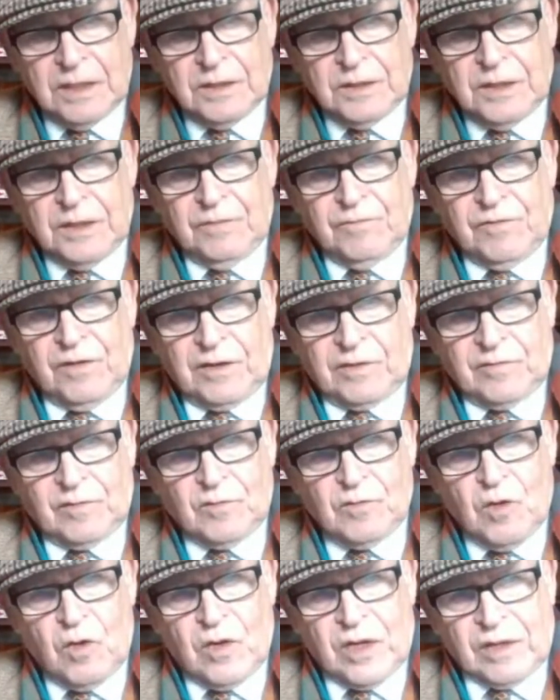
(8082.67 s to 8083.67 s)
in front of a
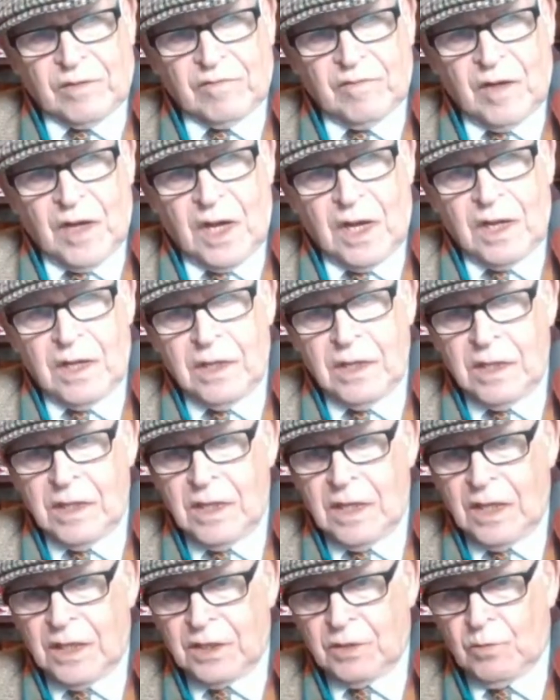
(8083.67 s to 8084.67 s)
roaring fire
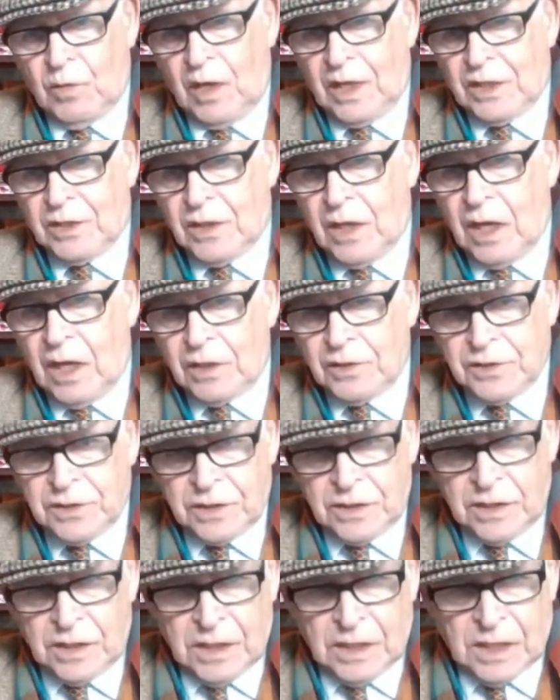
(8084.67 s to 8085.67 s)
at the White Hart.
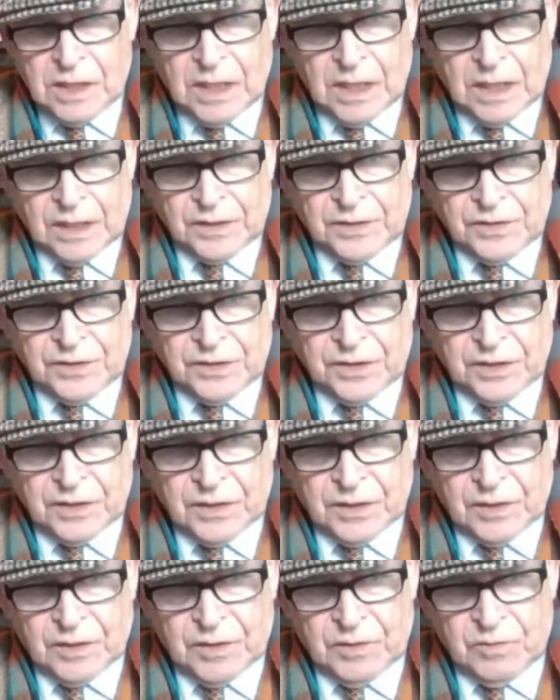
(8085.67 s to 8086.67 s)
And
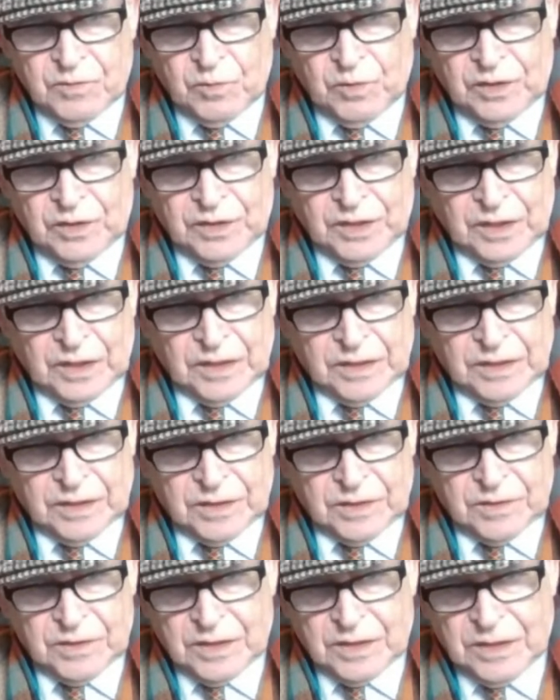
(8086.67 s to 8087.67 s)
we'll
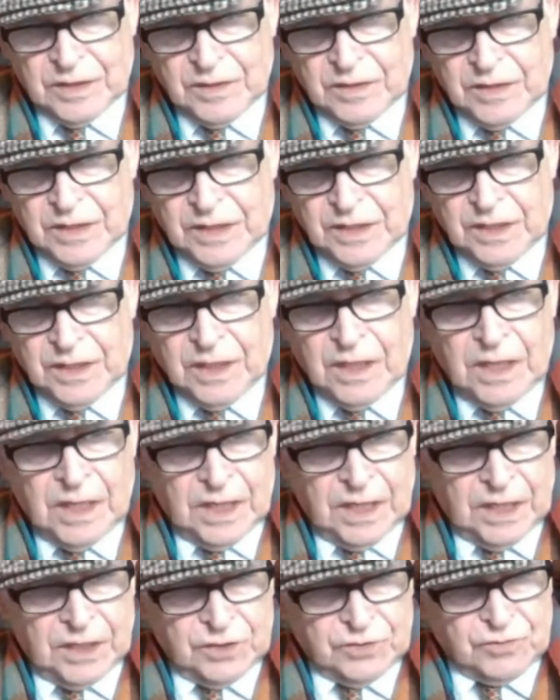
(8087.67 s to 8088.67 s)
hear
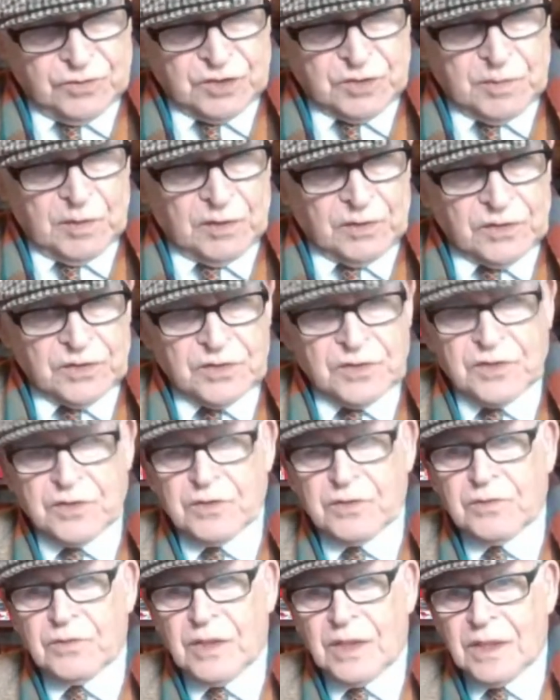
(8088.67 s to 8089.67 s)
his response
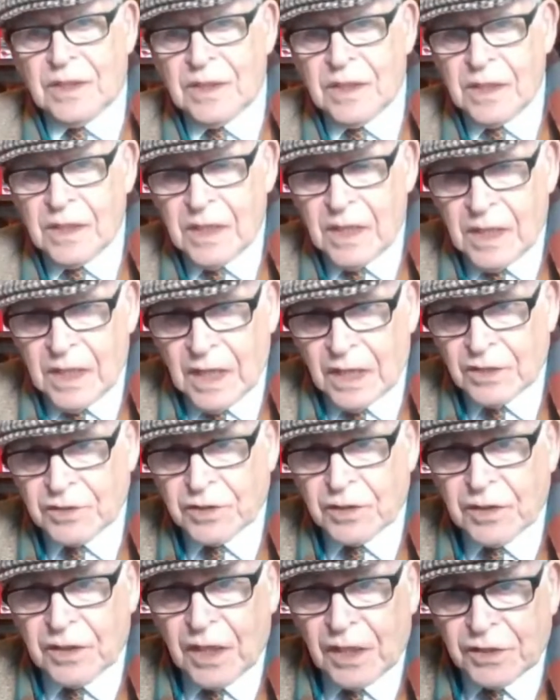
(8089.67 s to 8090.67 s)
to, as
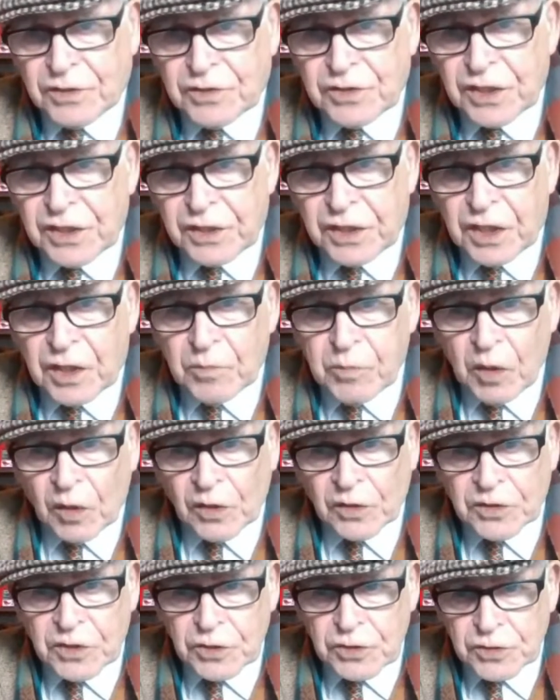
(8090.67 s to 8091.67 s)
a senior
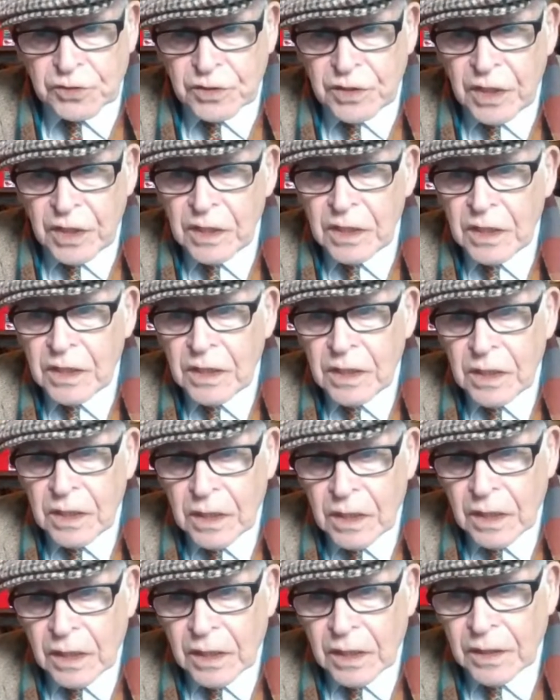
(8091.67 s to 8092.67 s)
politician,
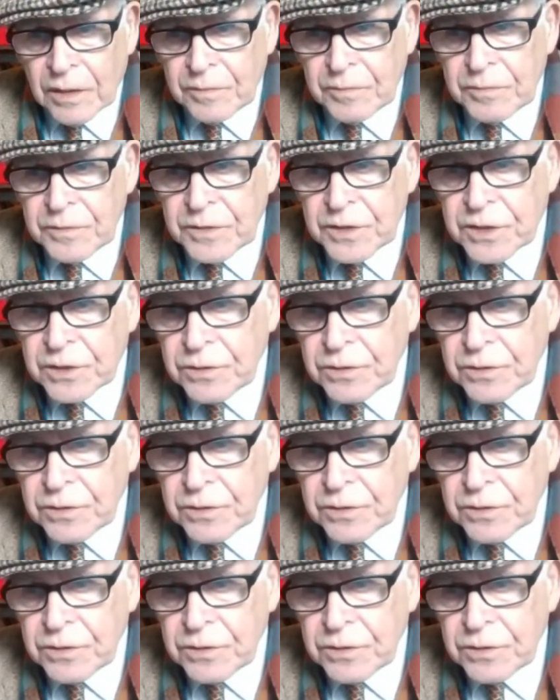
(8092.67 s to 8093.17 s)
to